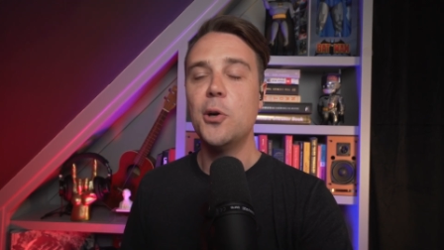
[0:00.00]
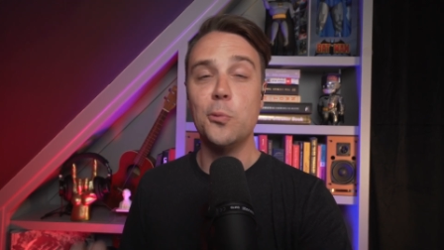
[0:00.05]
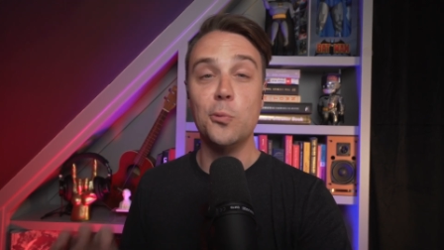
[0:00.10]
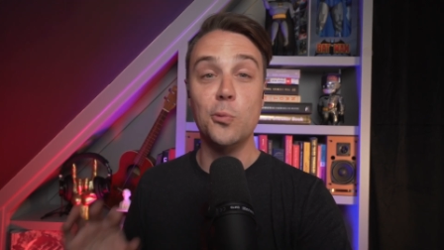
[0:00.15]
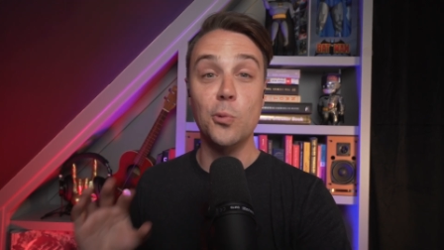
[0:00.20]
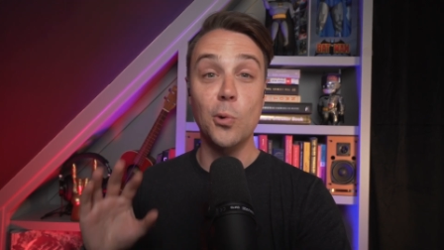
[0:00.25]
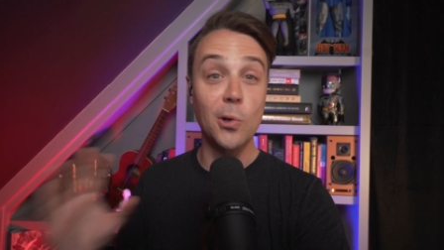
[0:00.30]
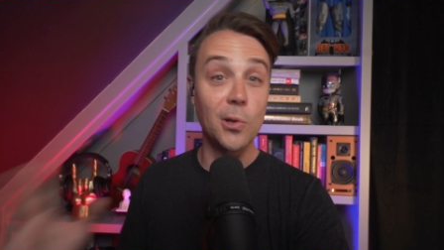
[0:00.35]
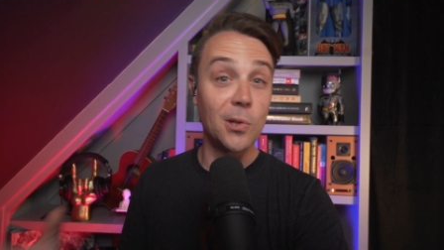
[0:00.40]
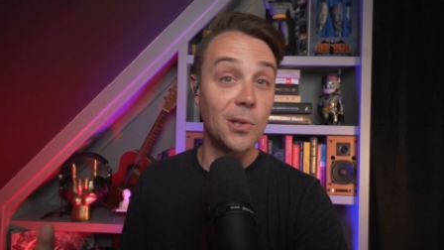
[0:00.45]

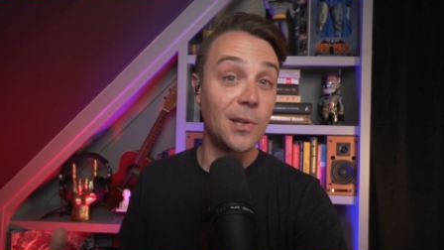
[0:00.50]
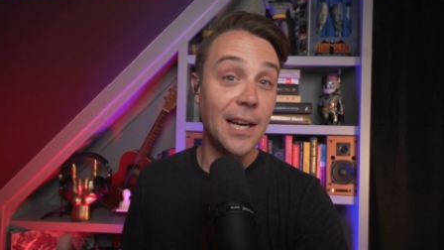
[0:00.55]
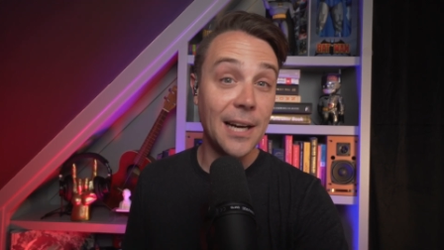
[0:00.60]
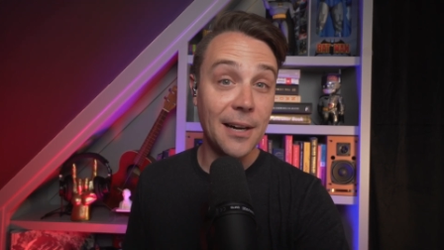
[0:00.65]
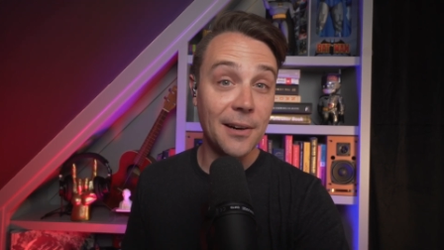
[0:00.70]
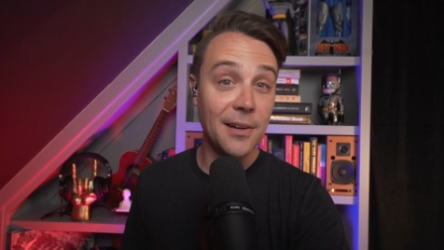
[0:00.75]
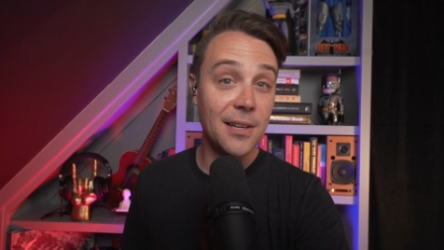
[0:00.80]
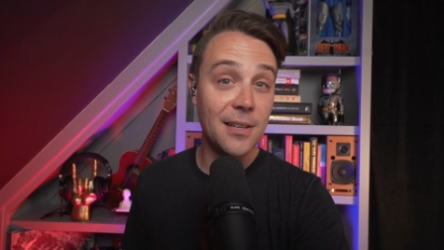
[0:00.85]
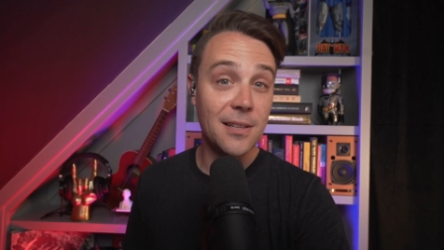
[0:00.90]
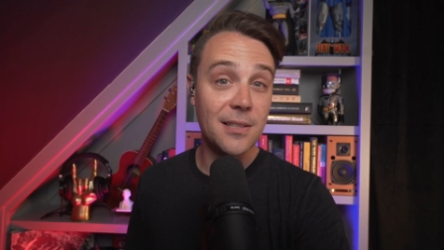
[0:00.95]
Rural
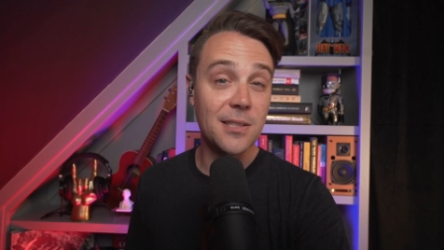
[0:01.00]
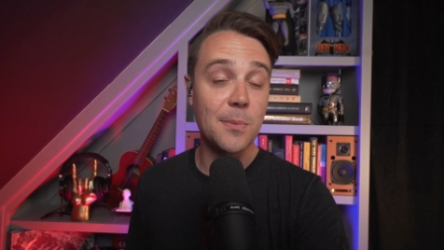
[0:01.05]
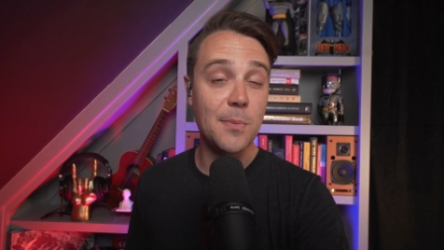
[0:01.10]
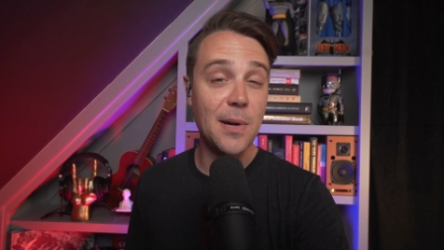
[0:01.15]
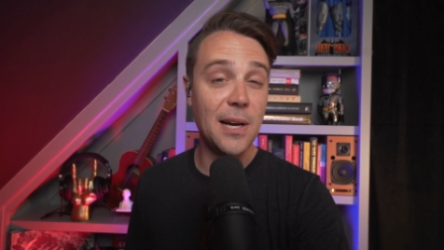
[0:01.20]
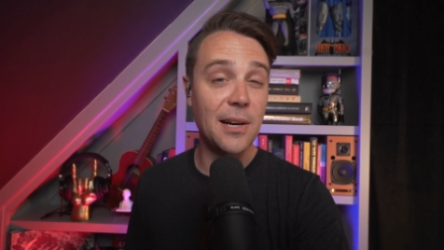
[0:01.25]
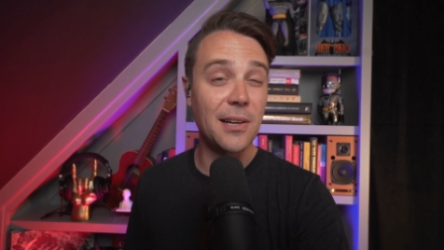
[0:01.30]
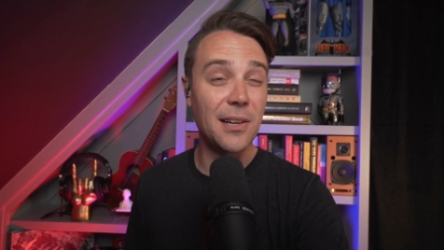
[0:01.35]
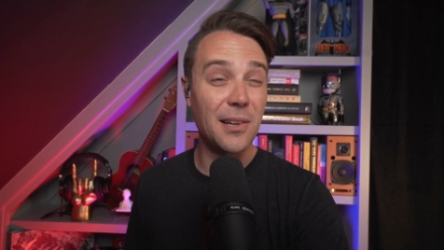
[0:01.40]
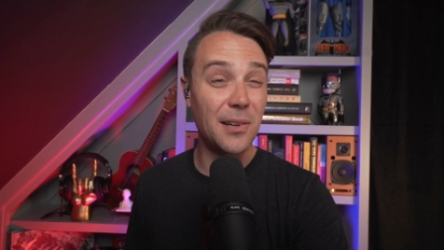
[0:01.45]
areas in
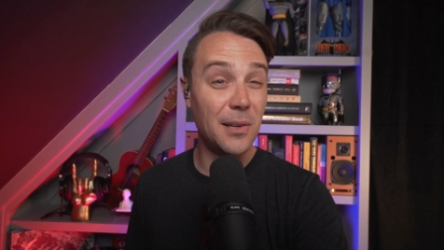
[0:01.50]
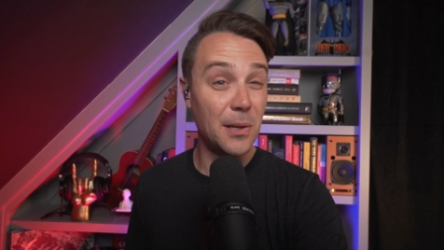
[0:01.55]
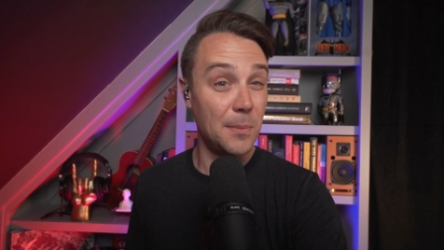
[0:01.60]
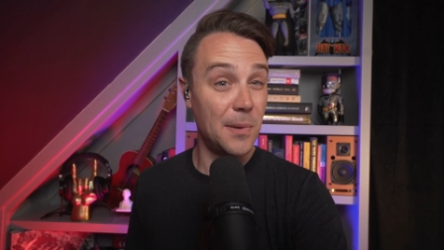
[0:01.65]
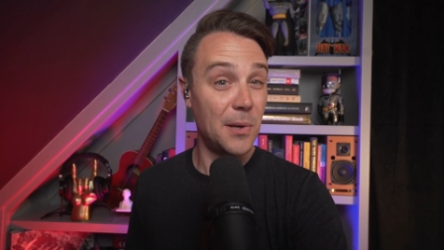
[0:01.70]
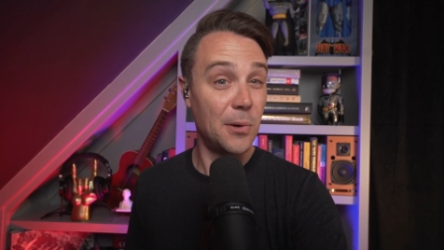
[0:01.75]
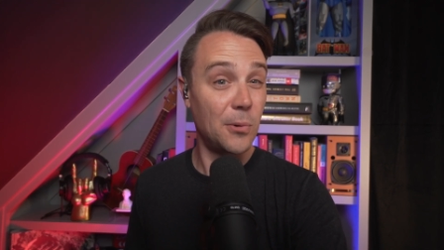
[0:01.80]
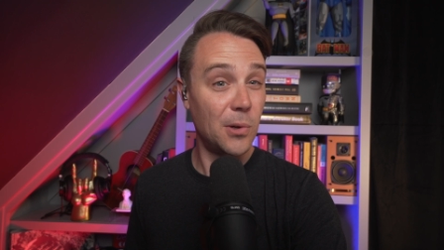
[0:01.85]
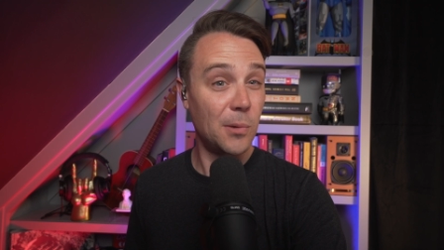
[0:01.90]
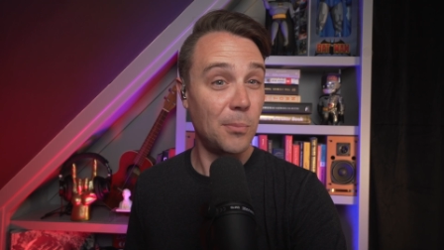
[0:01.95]
America are going to
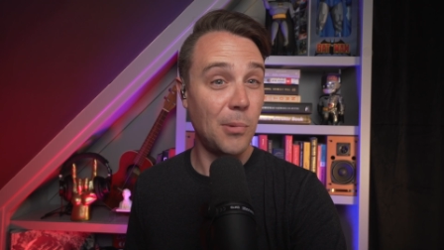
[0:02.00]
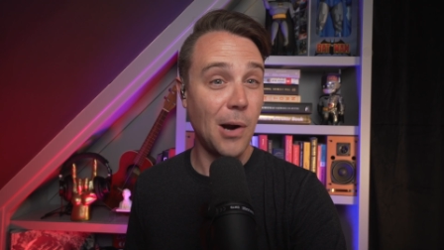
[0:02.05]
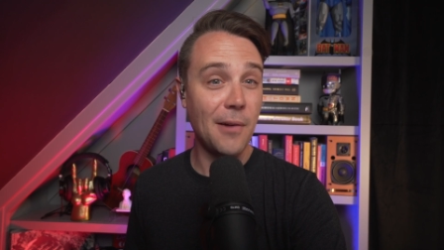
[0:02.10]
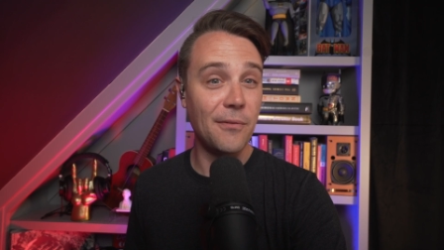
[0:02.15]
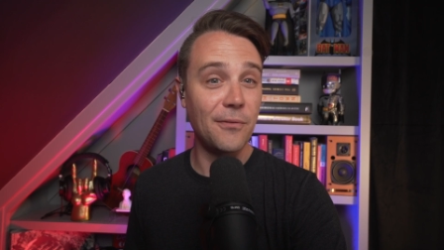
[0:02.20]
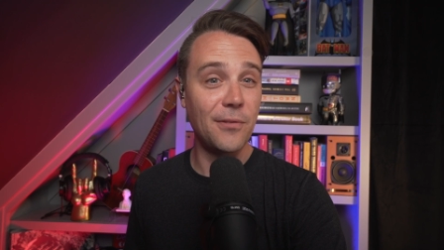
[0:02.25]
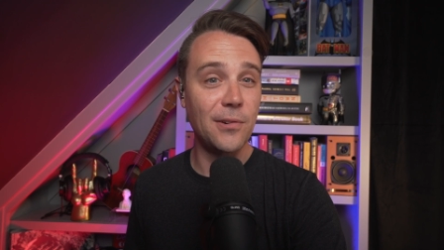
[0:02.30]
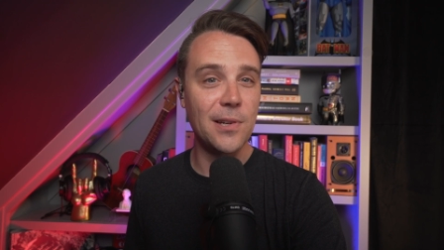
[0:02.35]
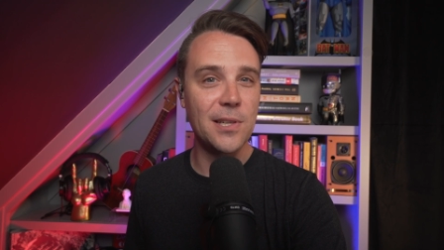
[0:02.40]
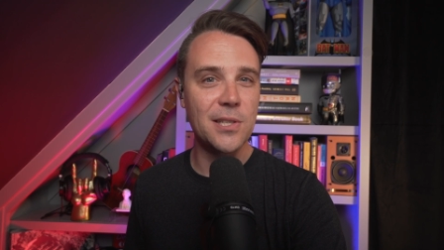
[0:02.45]
be a real
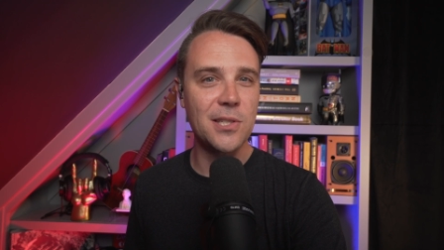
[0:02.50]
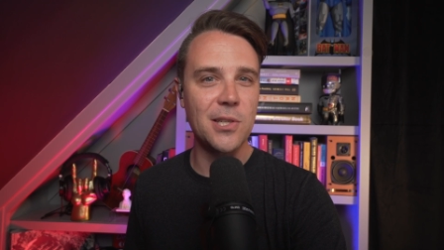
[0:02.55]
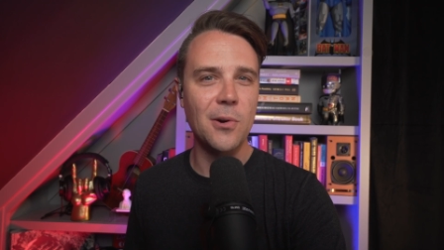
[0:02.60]
problem for it.